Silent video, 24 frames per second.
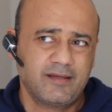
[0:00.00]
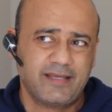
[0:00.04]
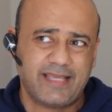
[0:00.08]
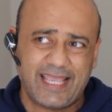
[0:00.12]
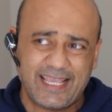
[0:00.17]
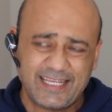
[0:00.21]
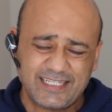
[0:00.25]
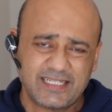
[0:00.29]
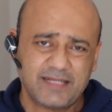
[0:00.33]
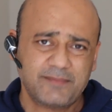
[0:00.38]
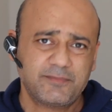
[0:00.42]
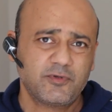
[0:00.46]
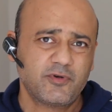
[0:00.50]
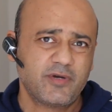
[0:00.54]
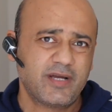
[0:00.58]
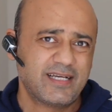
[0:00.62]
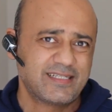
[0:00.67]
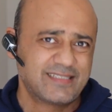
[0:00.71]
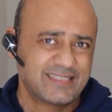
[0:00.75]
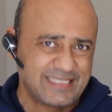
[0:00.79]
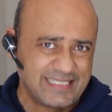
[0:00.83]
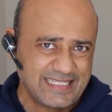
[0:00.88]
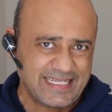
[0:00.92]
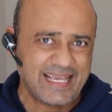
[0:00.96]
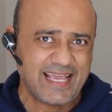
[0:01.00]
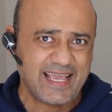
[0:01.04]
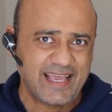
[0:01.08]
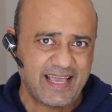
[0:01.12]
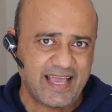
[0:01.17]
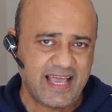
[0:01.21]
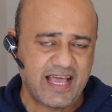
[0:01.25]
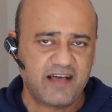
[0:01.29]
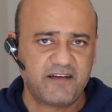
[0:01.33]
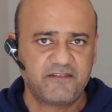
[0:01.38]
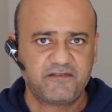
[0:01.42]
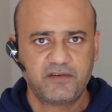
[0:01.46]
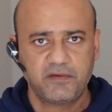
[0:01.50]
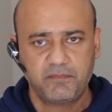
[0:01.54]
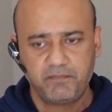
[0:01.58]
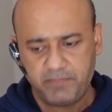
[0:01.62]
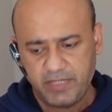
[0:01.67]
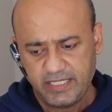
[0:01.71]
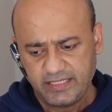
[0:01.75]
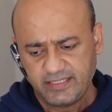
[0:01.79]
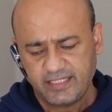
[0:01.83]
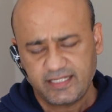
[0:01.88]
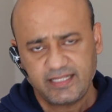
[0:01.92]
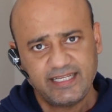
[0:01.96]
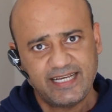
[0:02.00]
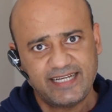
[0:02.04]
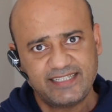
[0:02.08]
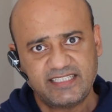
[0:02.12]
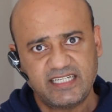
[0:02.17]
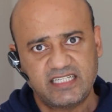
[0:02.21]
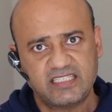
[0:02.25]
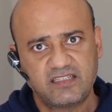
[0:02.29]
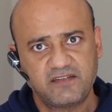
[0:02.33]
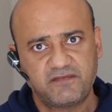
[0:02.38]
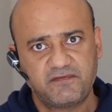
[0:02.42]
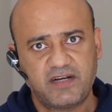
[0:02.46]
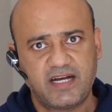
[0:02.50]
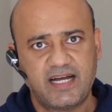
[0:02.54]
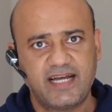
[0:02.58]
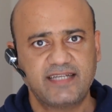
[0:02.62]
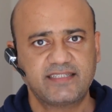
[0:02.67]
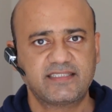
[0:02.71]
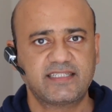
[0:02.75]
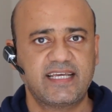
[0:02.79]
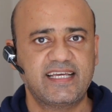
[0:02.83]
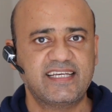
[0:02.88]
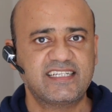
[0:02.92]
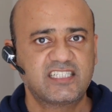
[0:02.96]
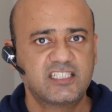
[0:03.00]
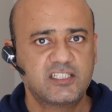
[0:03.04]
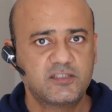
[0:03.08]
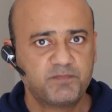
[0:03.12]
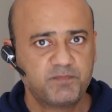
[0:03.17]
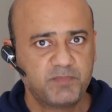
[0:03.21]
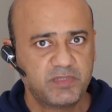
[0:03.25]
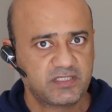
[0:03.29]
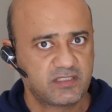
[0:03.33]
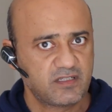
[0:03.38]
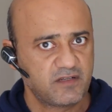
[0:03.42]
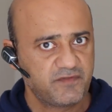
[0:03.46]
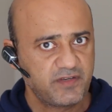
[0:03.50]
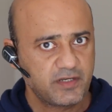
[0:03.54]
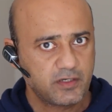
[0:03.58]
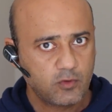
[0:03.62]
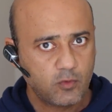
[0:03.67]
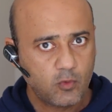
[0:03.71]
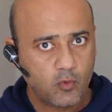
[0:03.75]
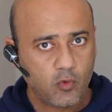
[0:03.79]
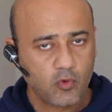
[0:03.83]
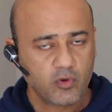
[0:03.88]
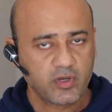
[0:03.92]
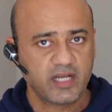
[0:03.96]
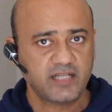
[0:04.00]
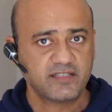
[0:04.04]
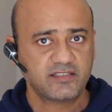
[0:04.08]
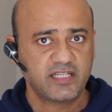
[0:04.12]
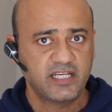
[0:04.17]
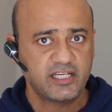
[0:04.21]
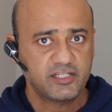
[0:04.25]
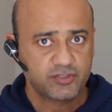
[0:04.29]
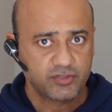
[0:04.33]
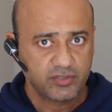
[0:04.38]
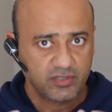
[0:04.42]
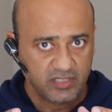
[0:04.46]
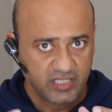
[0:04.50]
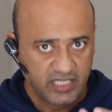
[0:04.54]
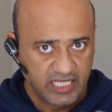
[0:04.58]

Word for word: AWS CAF basically identifies a specific organizational